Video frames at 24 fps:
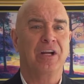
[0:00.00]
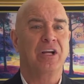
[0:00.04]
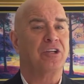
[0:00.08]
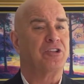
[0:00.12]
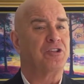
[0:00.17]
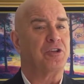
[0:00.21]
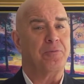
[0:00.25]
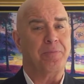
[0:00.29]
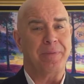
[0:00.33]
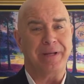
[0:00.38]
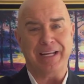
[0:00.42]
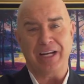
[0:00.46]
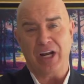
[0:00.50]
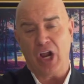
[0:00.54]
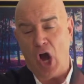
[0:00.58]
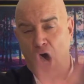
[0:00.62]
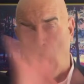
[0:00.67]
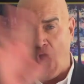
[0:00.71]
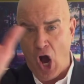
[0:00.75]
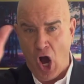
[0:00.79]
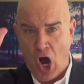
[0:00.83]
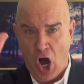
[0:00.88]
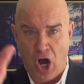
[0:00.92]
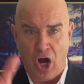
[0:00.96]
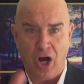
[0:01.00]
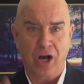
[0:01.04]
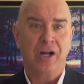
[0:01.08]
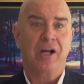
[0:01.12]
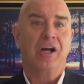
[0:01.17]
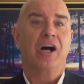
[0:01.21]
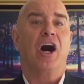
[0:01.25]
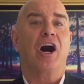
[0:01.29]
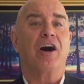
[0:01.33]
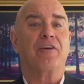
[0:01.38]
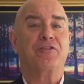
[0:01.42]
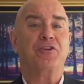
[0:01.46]
to meet all
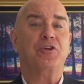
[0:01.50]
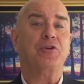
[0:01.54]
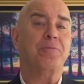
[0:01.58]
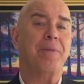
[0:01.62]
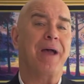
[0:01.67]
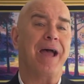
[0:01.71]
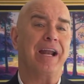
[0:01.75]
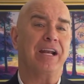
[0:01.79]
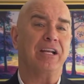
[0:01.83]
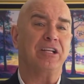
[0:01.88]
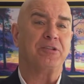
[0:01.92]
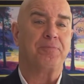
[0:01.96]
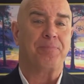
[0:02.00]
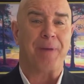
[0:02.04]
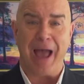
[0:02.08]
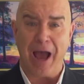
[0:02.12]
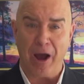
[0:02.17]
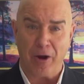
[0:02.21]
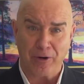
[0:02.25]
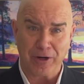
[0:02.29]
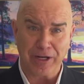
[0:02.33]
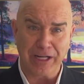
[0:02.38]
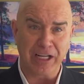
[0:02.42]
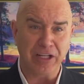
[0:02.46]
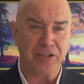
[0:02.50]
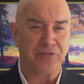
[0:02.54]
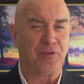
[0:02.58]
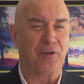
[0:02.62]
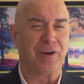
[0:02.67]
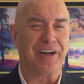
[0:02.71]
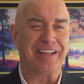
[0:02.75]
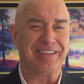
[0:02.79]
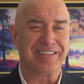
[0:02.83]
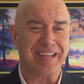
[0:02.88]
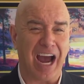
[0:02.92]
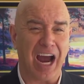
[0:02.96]
of humanity's power needs for an
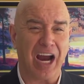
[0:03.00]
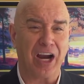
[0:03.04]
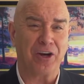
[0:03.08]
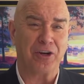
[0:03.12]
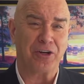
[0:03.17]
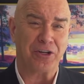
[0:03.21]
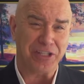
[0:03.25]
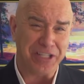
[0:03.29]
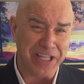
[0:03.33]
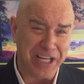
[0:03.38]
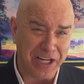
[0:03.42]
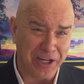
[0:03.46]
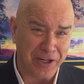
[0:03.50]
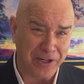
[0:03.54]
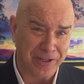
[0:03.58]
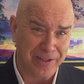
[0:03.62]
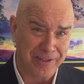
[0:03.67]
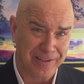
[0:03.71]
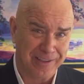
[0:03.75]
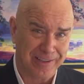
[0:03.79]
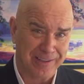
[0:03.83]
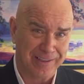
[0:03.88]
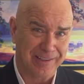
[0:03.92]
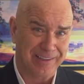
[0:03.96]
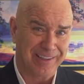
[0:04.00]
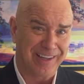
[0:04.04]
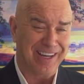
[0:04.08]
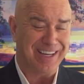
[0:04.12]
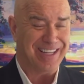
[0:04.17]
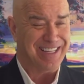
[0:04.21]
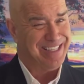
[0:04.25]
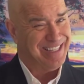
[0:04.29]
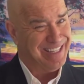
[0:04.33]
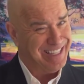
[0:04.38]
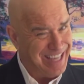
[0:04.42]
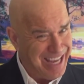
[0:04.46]
entire year? A
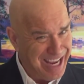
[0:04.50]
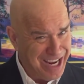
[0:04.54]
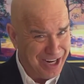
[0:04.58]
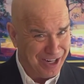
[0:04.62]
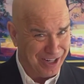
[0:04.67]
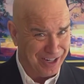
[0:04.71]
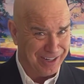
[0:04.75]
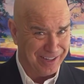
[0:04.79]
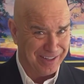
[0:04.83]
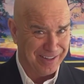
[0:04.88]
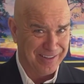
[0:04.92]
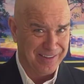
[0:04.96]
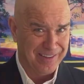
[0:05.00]
year!